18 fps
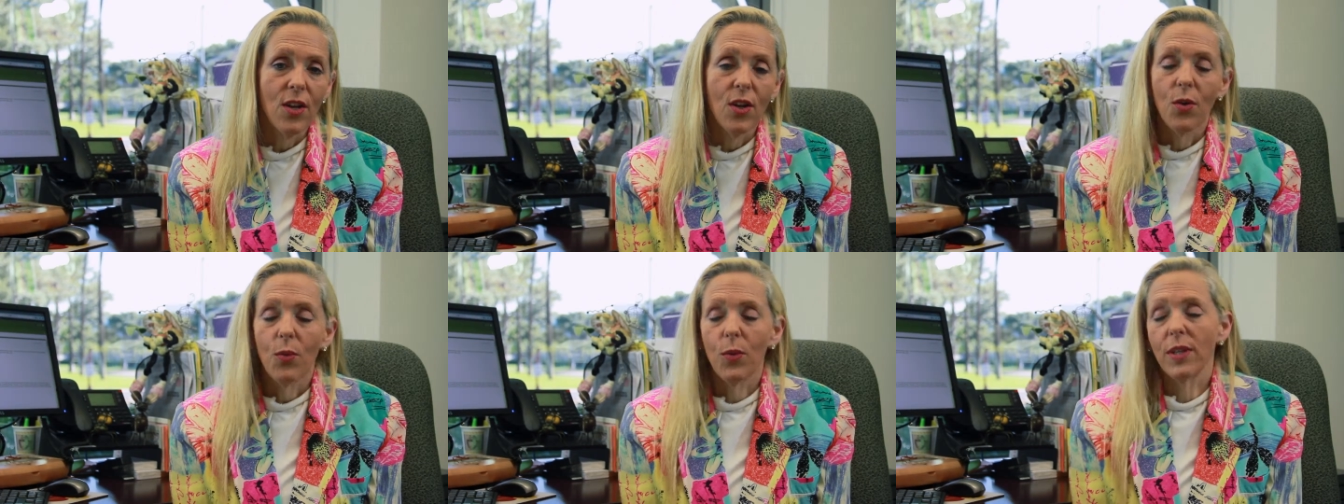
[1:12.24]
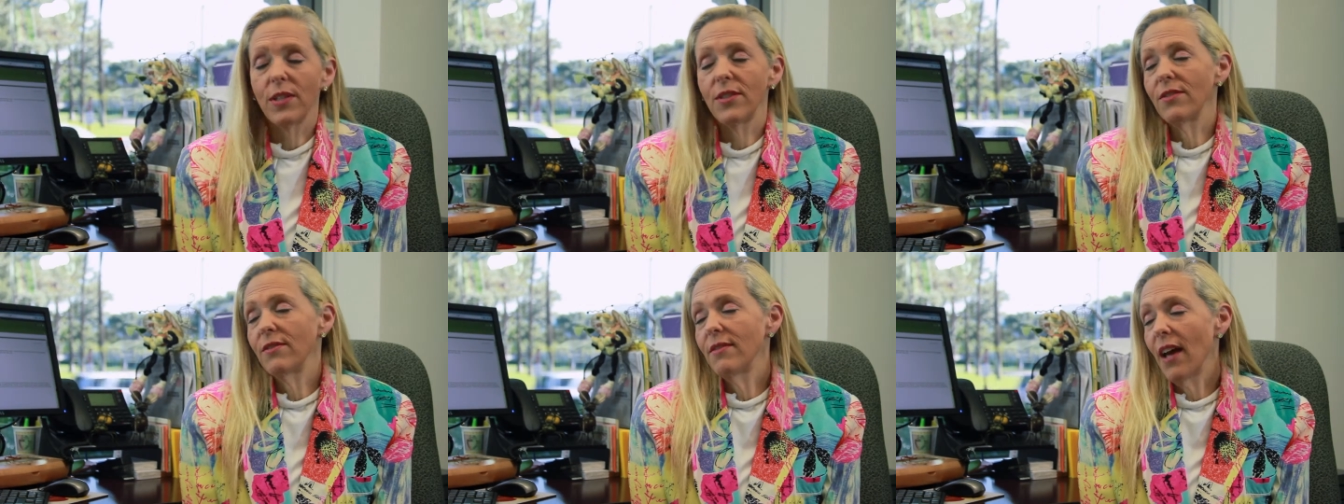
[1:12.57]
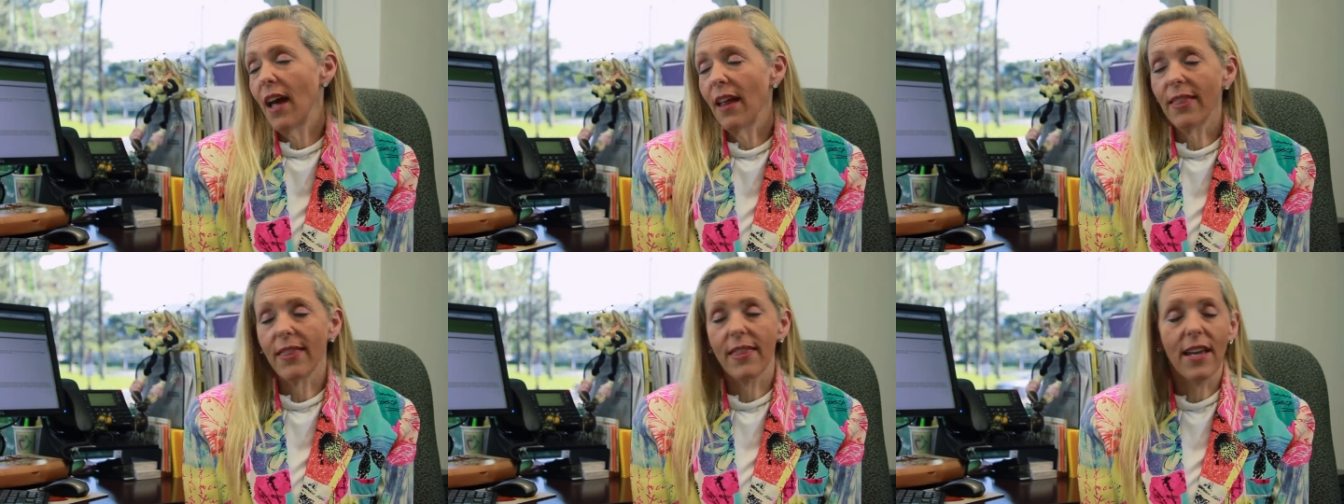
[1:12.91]
We do
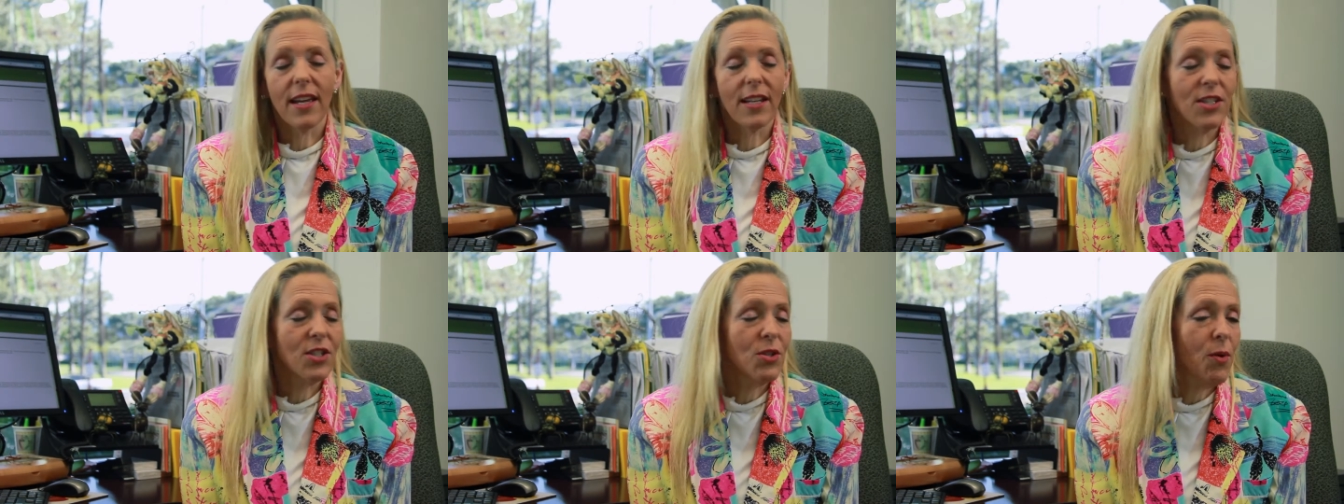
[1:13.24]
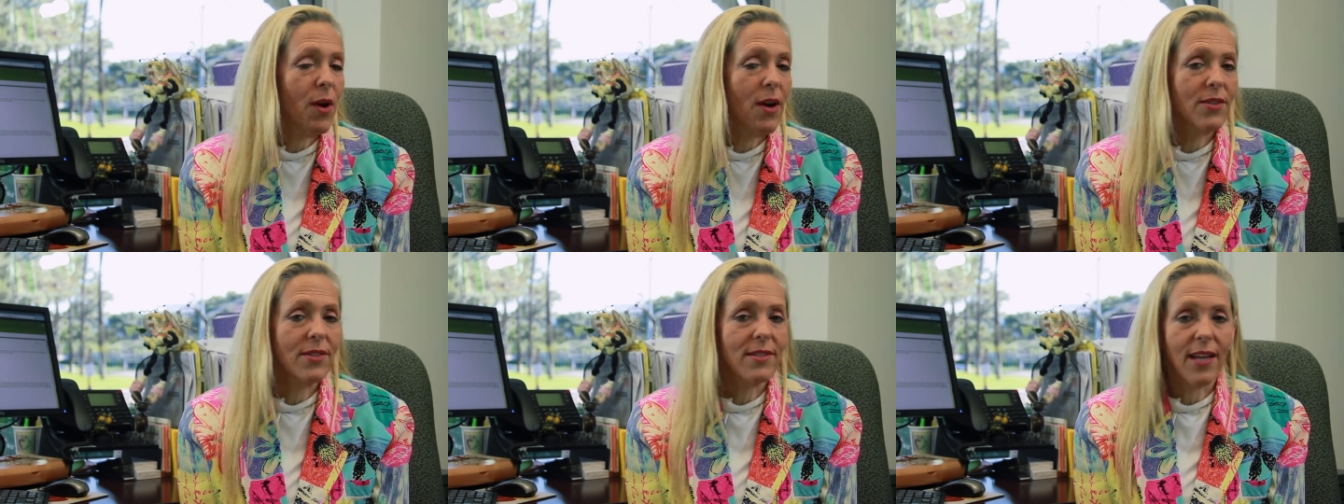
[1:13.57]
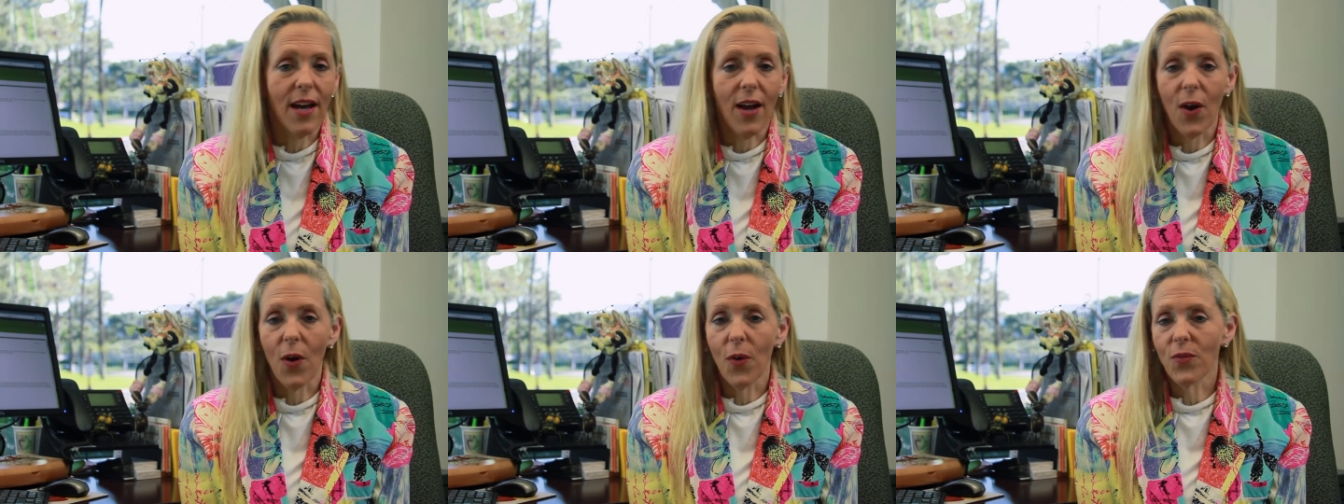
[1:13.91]
not think to
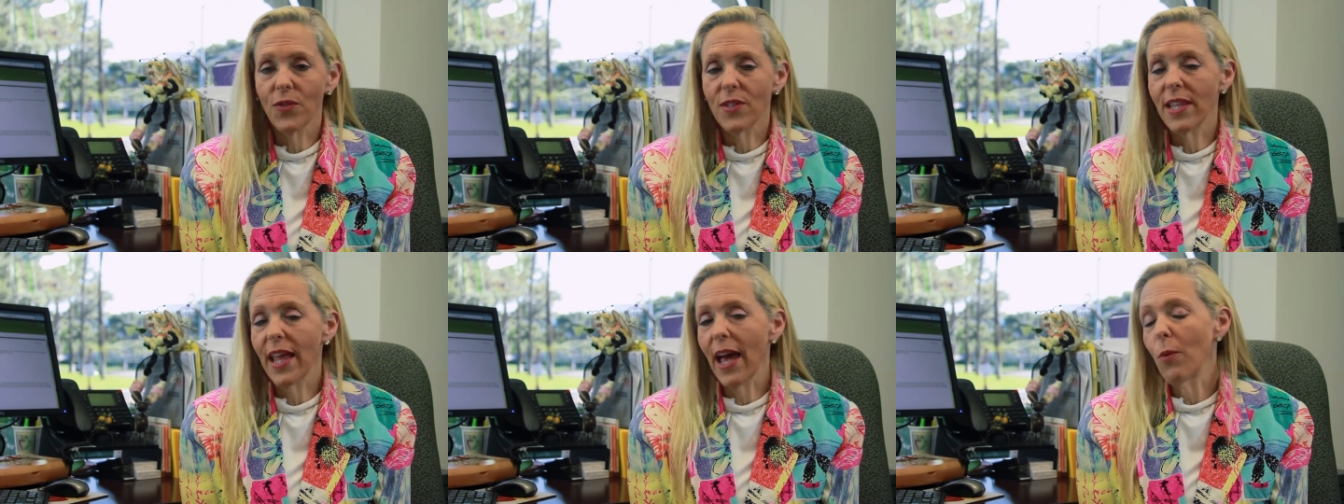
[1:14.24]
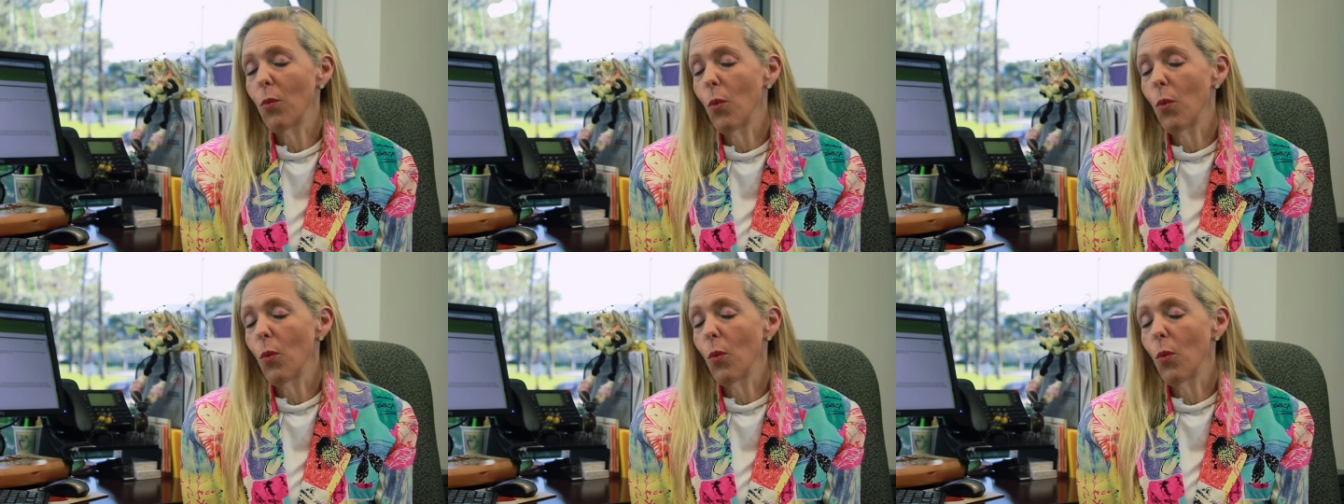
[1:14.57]
ourselves that